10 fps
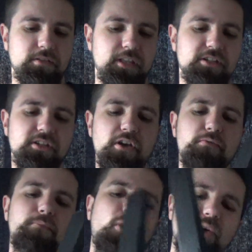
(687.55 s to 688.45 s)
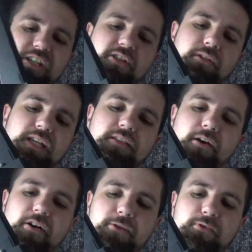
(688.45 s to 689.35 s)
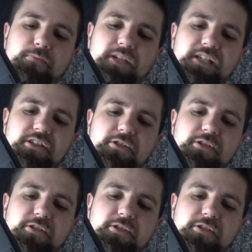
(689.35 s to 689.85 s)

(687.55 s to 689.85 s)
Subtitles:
There's no points on it that I would be